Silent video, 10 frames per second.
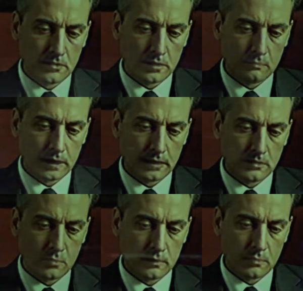To the
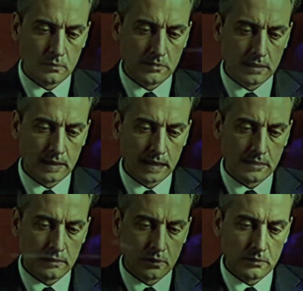police we both
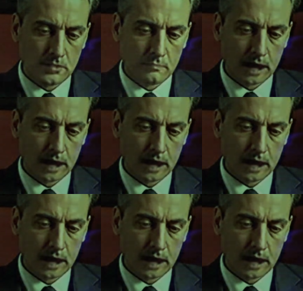declared ignorance